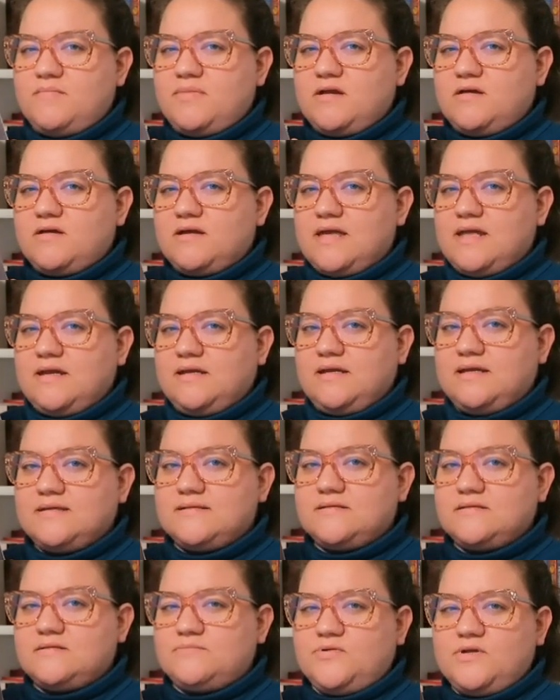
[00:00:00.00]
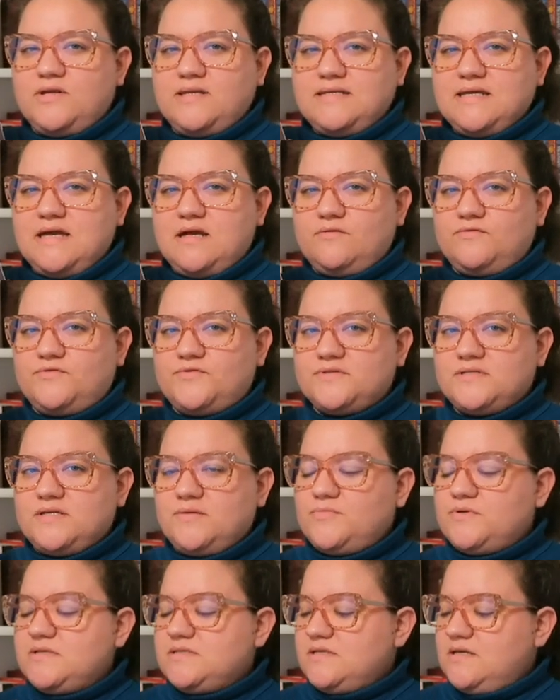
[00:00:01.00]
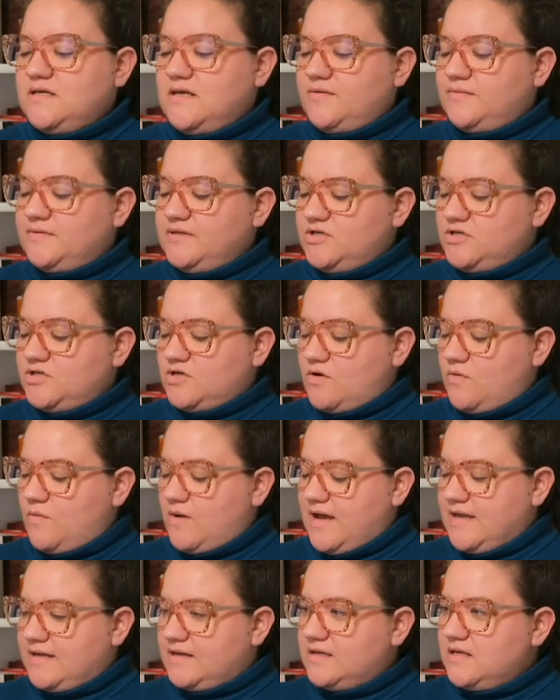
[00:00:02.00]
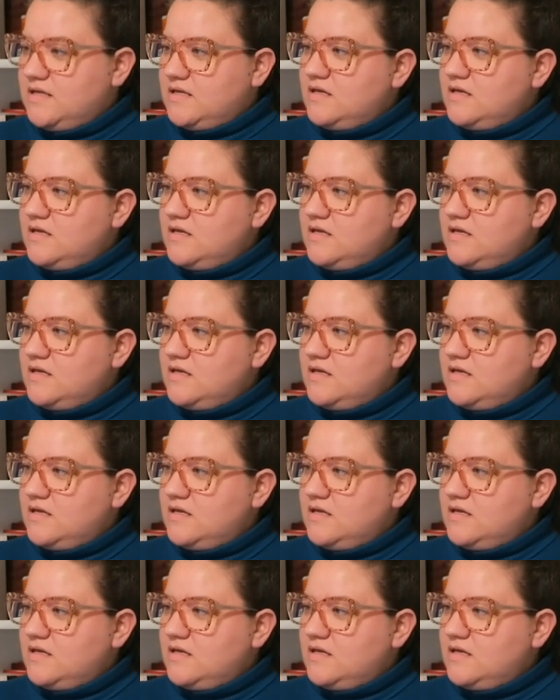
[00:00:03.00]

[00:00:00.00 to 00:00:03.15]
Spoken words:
but again, I put it down for some reason, not really sure why.